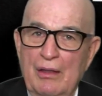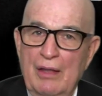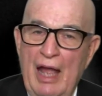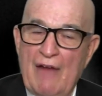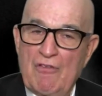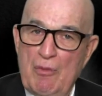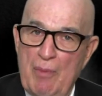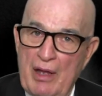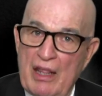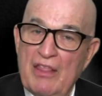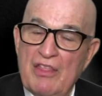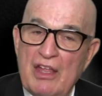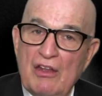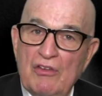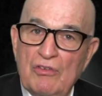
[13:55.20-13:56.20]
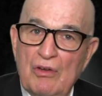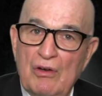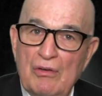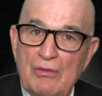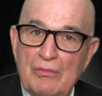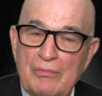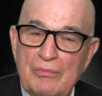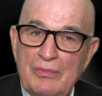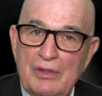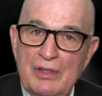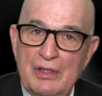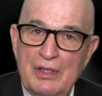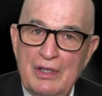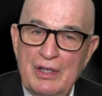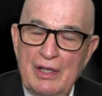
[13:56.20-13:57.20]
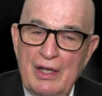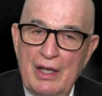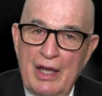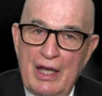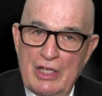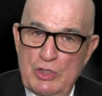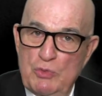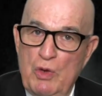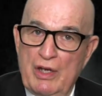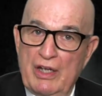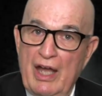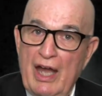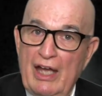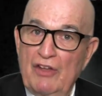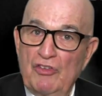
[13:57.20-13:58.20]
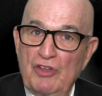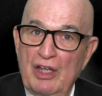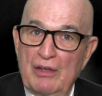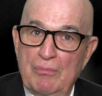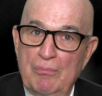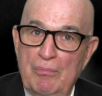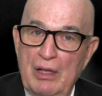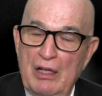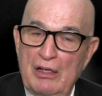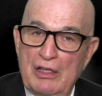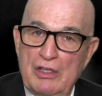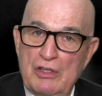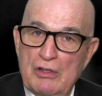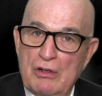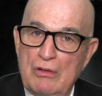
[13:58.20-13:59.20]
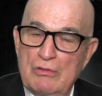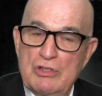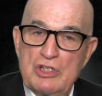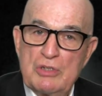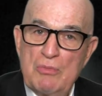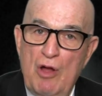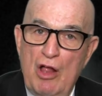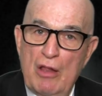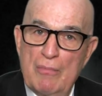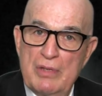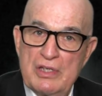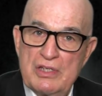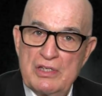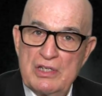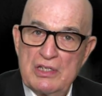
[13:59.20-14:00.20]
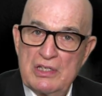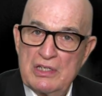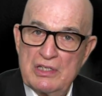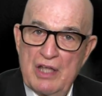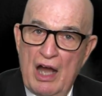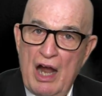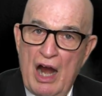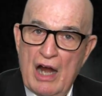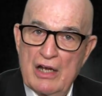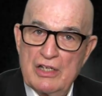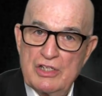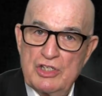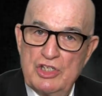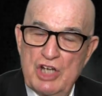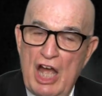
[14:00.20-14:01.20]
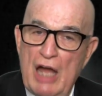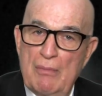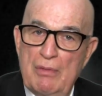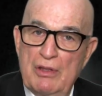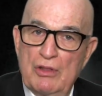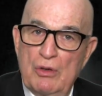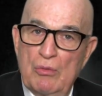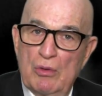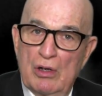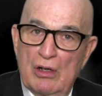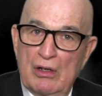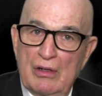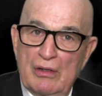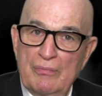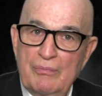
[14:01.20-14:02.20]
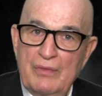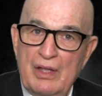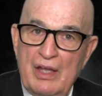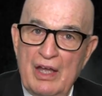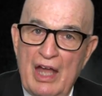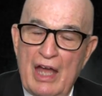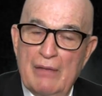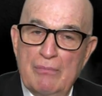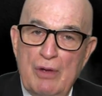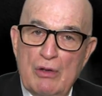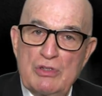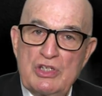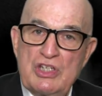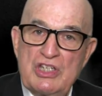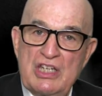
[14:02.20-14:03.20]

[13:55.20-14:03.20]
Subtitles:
Everybody thinks so. As one guy said, building your own small business is the hardest job in the world. And most